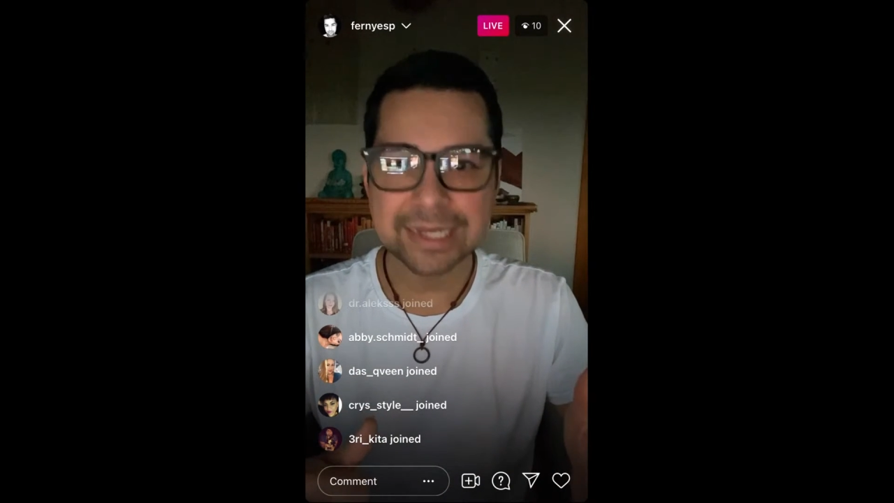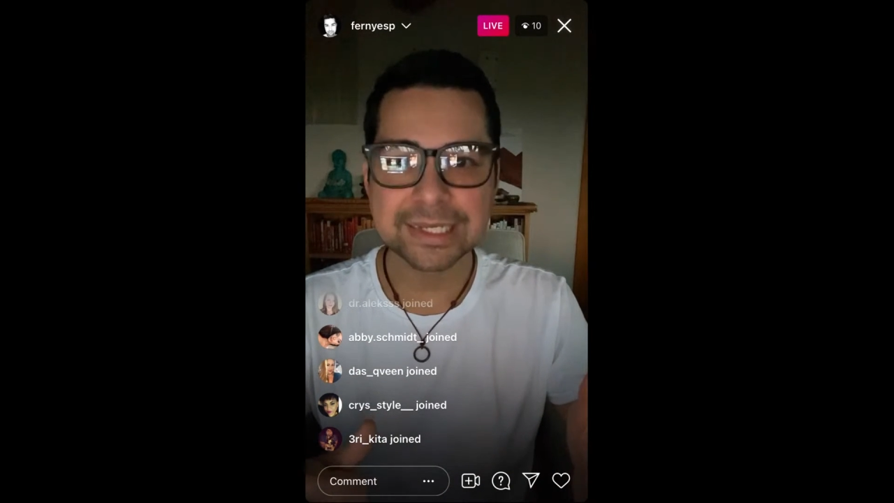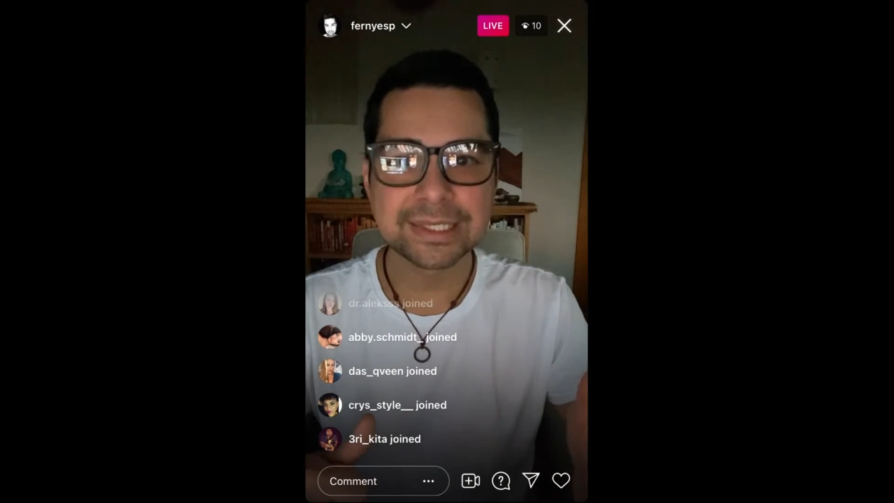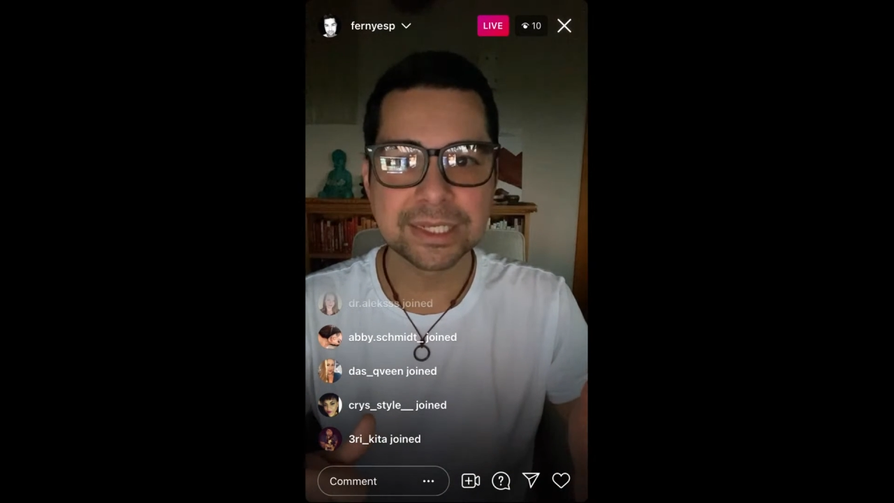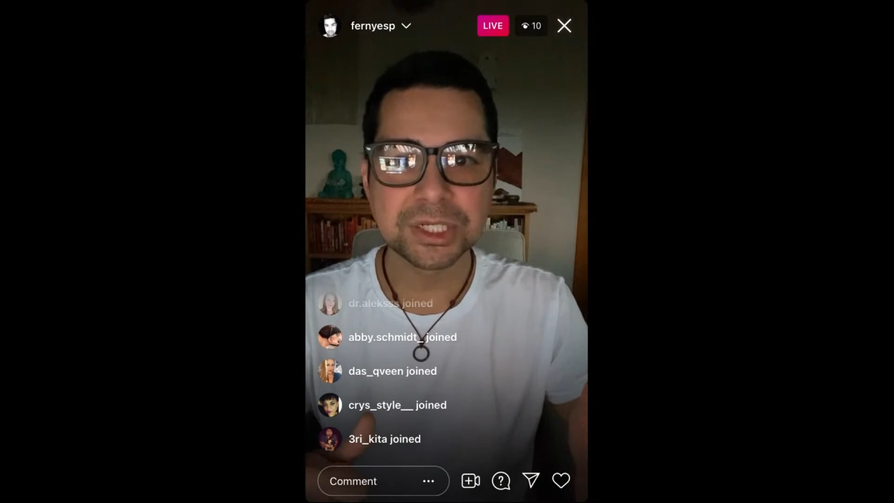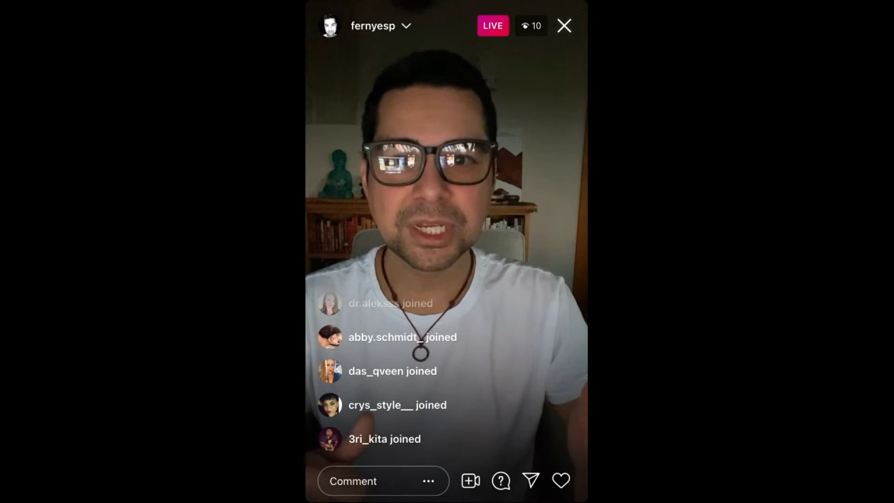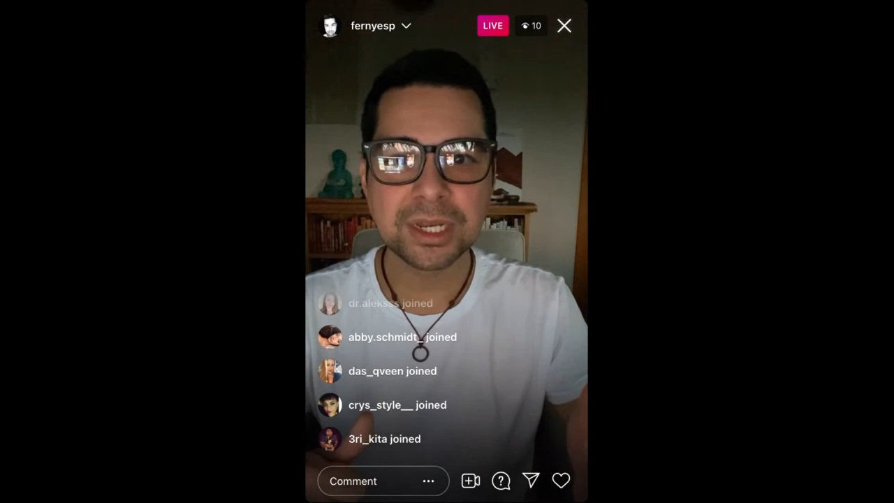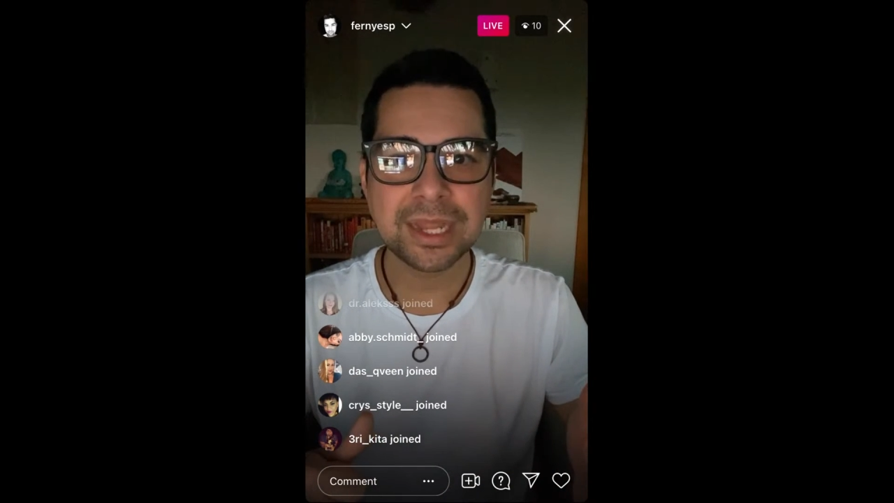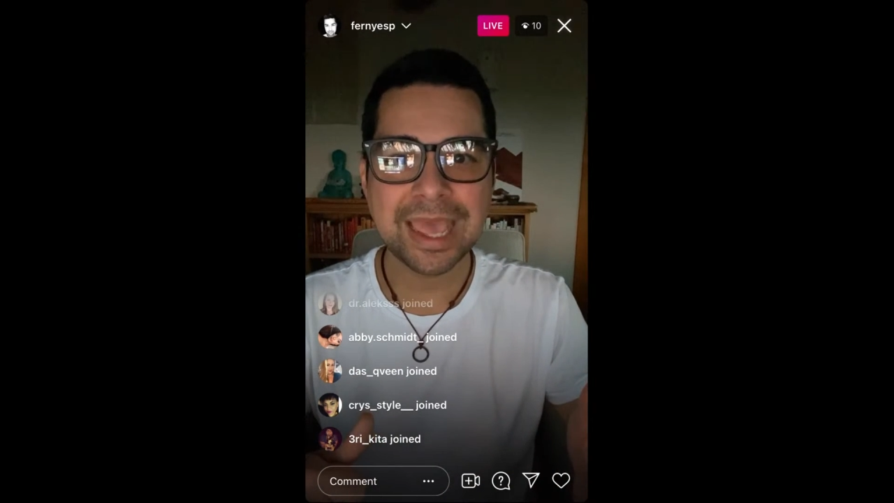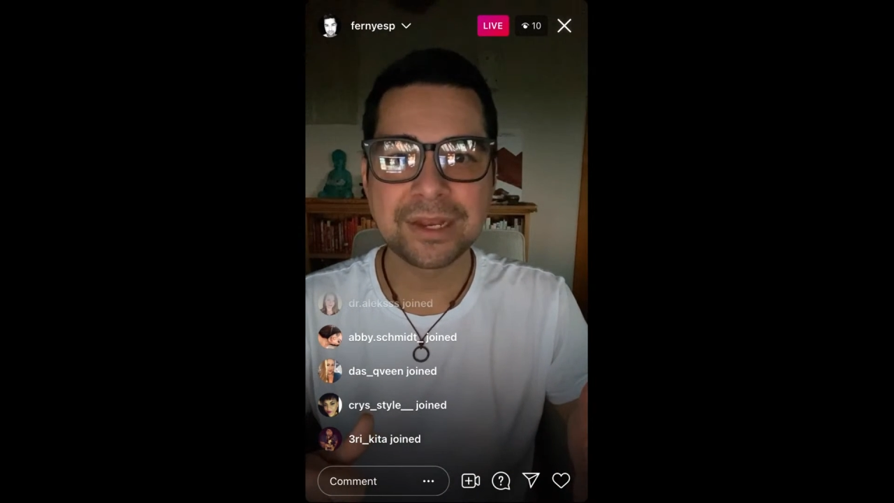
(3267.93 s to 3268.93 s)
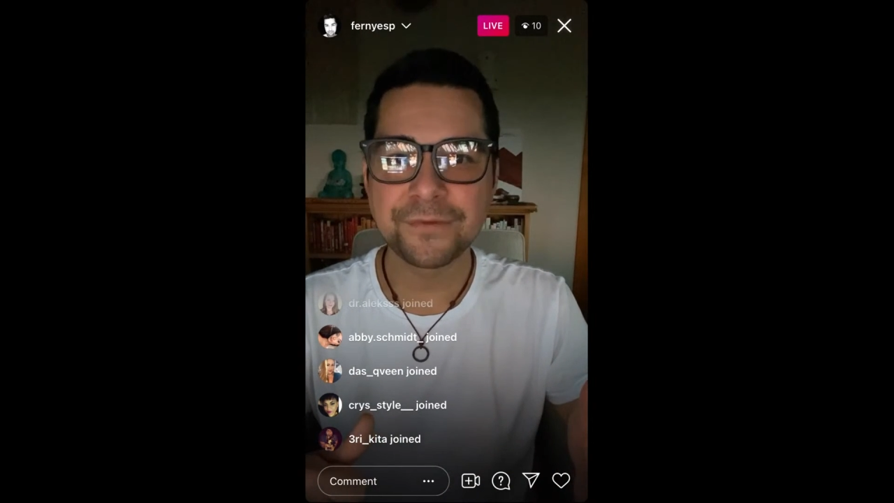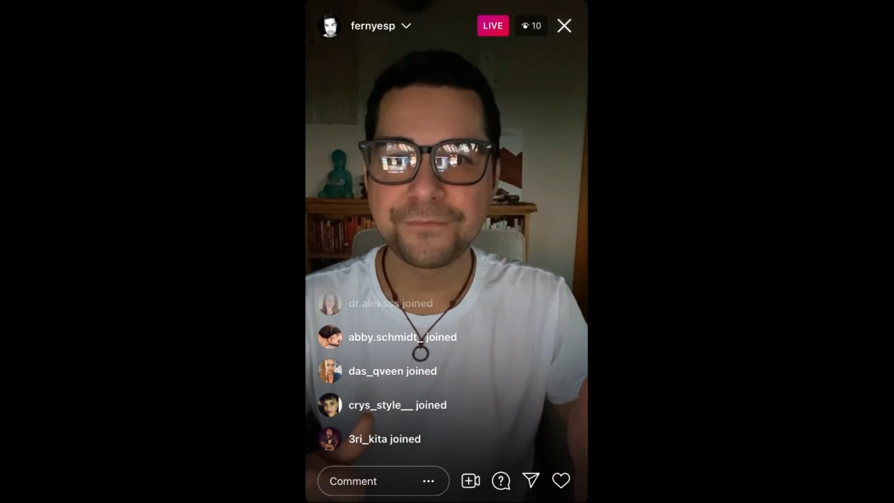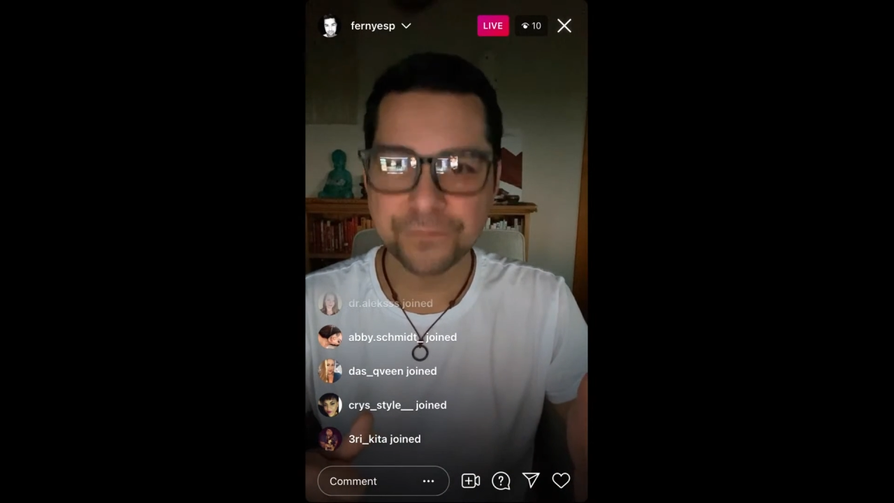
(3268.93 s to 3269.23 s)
that decision and